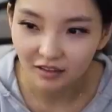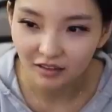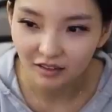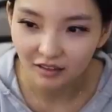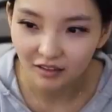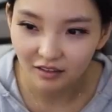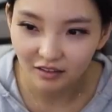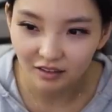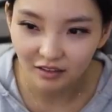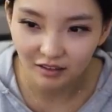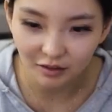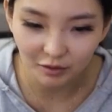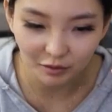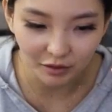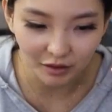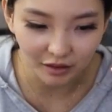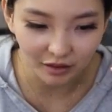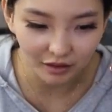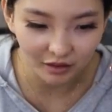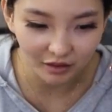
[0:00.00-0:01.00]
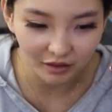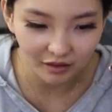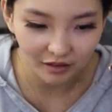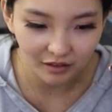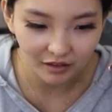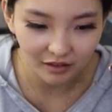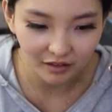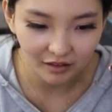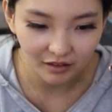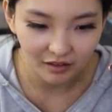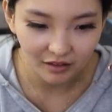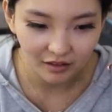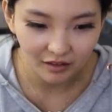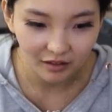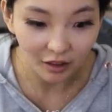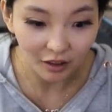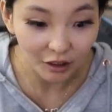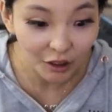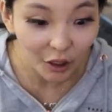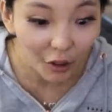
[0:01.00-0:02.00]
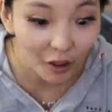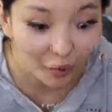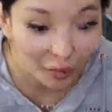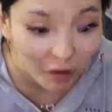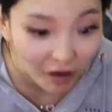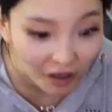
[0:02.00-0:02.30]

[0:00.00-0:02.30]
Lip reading: a primary concern for her at all.